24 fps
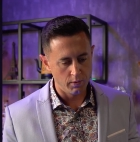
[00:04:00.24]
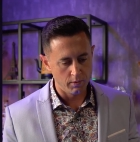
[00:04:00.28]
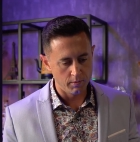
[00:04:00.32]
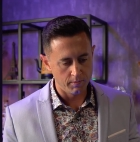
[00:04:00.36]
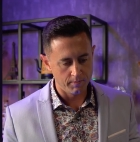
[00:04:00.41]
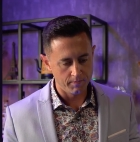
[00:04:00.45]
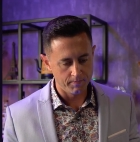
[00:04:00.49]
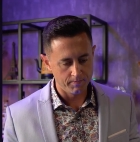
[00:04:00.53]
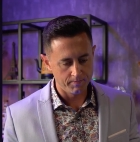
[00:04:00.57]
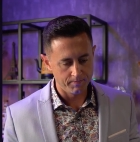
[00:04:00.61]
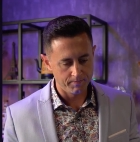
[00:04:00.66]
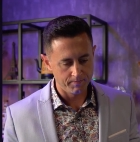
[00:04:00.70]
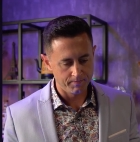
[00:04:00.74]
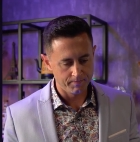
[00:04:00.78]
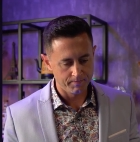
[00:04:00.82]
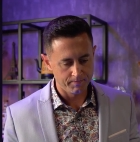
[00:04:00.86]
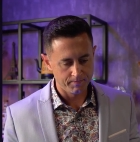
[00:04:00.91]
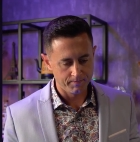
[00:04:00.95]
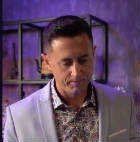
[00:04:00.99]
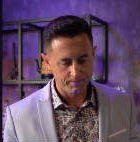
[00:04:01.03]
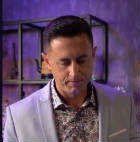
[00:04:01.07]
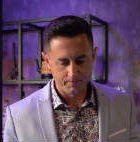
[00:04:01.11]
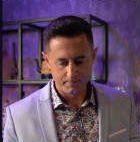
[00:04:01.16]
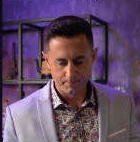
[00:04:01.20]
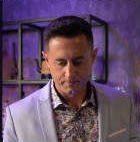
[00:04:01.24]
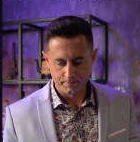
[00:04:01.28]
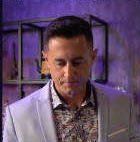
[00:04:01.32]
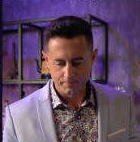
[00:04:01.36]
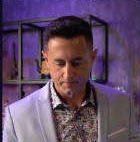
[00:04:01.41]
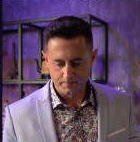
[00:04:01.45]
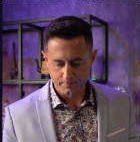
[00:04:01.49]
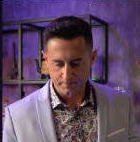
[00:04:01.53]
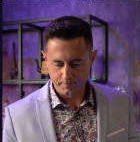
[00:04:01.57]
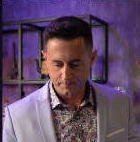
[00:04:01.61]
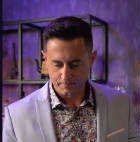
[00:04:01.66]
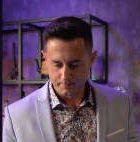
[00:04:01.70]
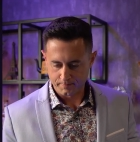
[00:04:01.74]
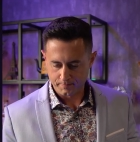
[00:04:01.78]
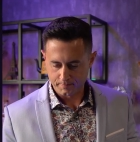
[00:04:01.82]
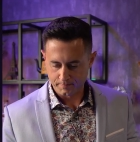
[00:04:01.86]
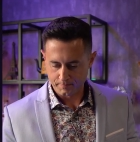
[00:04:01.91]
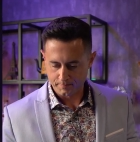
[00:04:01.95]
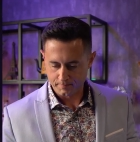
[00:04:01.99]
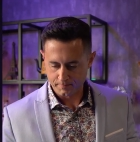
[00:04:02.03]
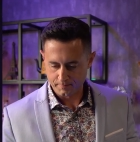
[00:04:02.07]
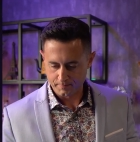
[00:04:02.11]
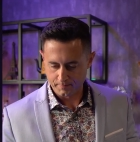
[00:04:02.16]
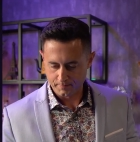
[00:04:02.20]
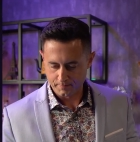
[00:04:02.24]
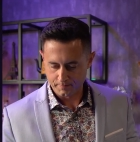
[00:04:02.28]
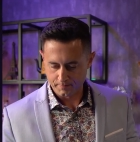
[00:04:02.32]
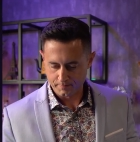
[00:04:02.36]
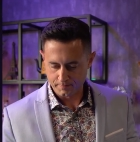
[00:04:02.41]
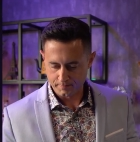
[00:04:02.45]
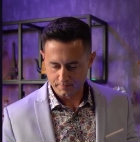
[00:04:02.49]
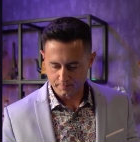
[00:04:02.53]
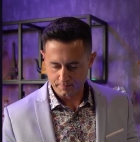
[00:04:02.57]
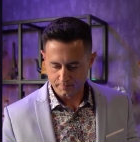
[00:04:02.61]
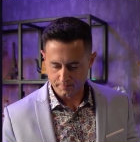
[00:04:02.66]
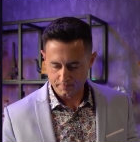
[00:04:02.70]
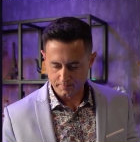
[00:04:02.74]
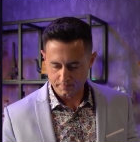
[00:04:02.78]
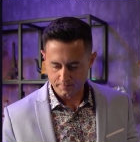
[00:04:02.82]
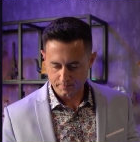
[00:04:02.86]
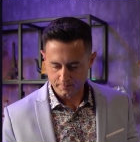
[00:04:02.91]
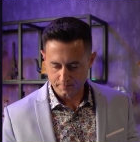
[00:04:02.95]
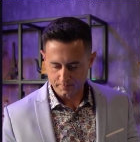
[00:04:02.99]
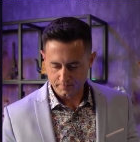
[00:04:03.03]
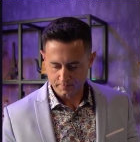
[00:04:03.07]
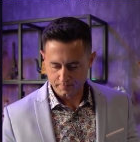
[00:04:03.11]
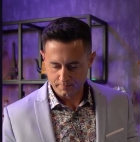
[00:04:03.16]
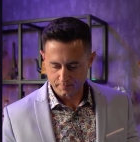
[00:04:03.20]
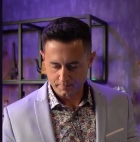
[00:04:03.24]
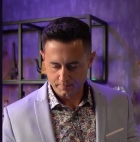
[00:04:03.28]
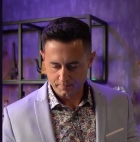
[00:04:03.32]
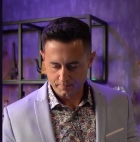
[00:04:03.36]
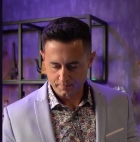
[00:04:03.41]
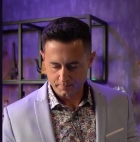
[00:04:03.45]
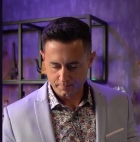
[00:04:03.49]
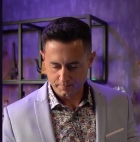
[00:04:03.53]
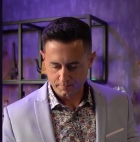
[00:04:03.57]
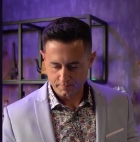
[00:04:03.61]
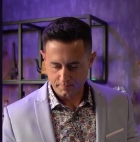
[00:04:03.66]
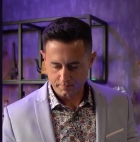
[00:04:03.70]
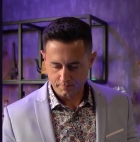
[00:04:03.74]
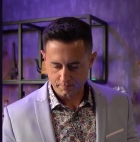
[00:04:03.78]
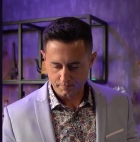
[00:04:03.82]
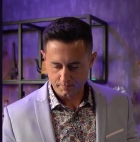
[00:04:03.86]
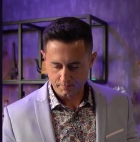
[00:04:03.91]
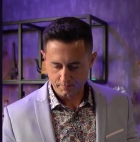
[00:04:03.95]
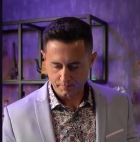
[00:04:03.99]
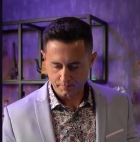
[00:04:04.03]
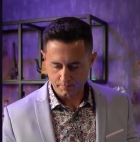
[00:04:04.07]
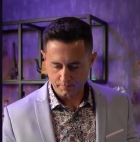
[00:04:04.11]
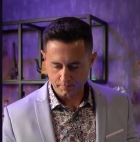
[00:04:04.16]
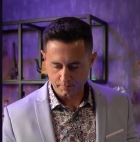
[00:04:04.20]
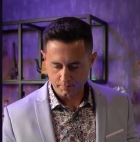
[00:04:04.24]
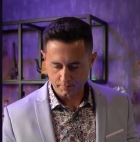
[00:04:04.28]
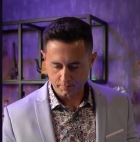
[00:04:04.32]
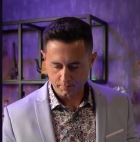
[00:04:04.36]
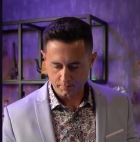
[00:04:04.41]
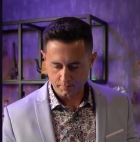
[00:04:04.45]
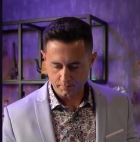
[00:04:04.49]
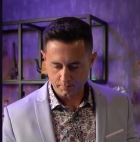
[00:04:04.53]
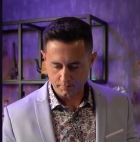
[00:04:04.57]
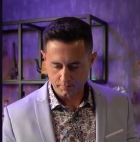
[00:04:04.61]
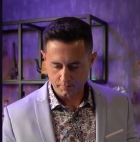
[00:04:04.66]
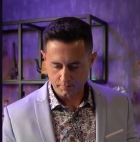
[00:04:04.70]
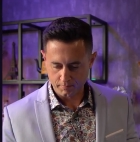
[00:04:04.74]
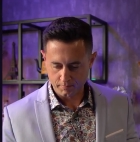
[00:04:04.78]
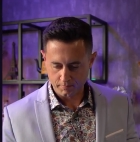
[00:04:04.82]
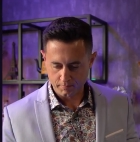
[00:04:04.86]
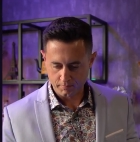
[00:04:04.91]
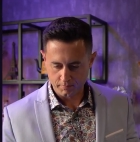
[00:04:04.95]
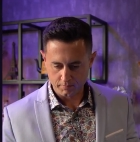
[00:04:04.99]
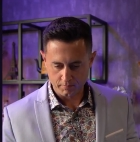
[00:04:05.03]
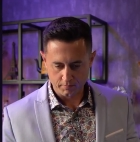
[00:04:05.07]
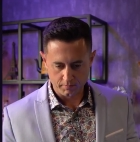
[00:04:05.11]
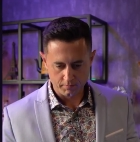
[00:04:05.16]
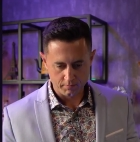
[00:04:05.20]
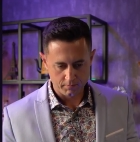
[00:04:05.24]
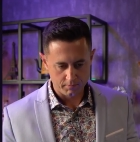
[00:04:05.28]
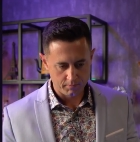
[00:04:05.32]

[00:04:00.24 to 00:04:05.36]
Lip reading: No one is speaking in this clip.